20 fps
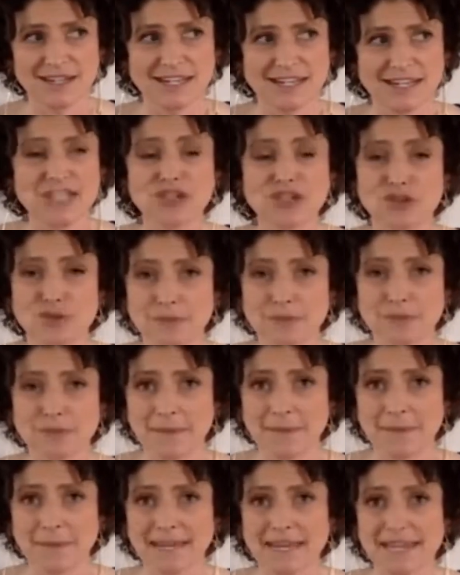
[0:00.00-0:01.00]
consume
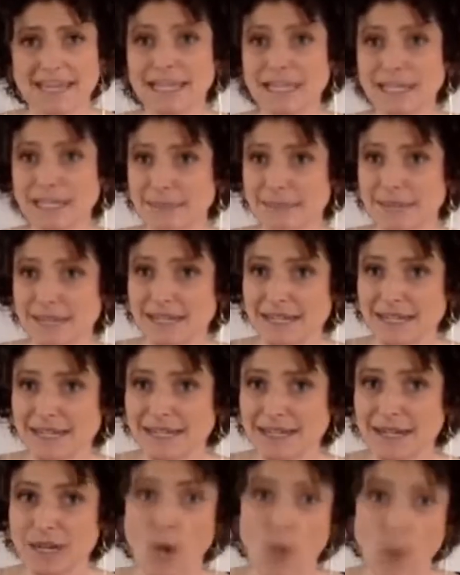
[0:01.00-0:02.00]
them in a limited
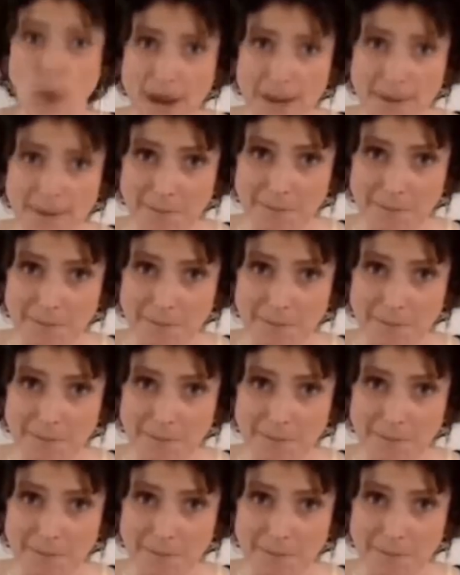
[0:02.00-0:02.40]
way.